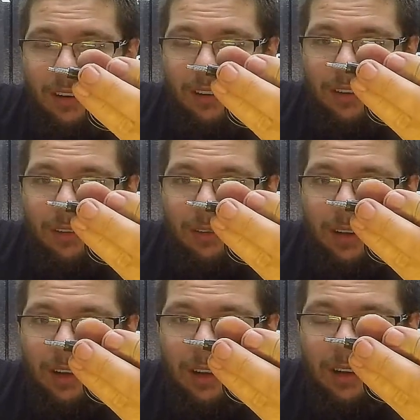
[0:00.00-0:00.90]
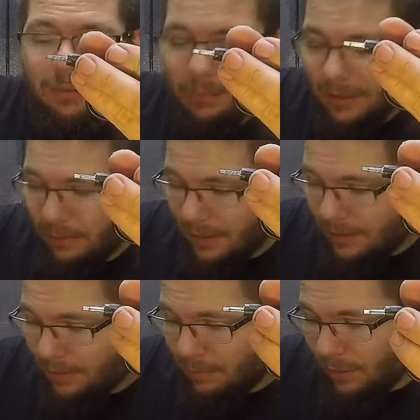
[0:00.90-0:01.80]
3.5mm
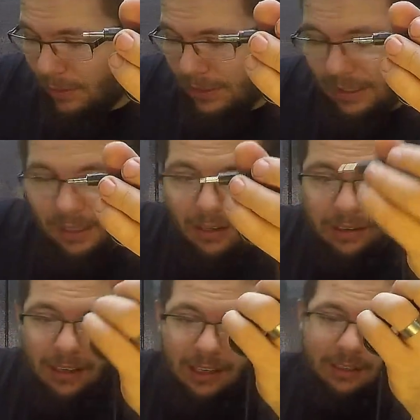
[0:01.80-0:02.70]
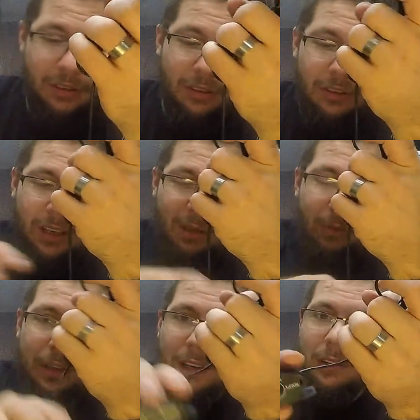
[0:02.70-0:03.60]
plug here, and just a
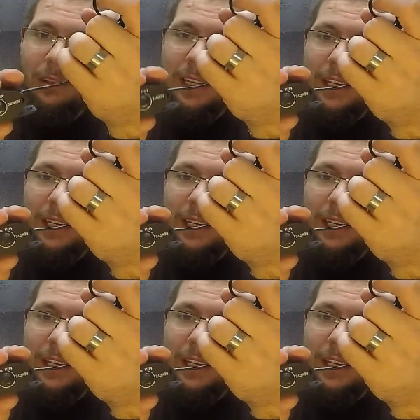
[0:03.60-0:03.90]
without LED and